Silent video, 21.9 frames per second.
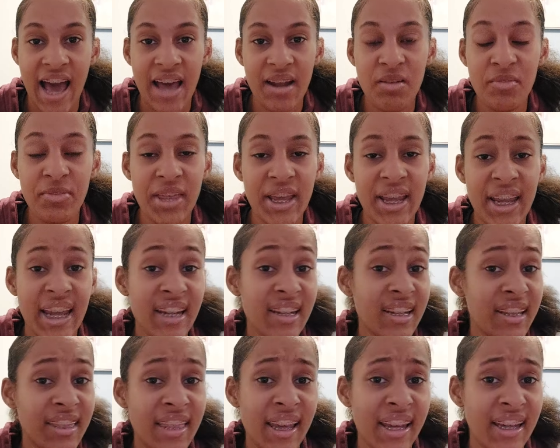I don't think
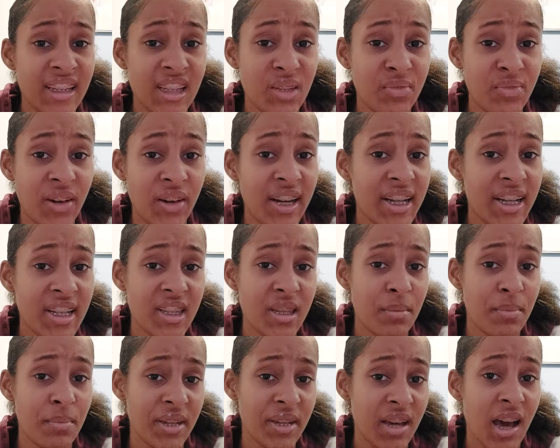anything is funny,
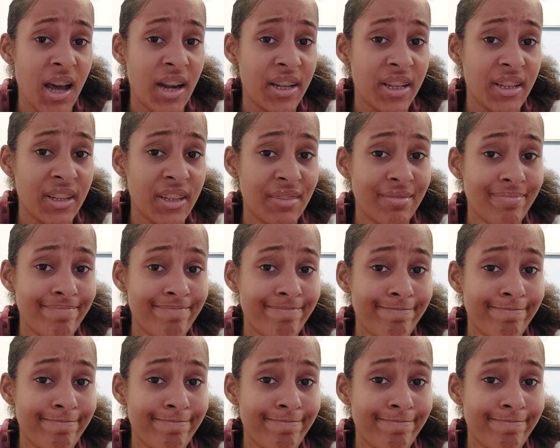to be honest.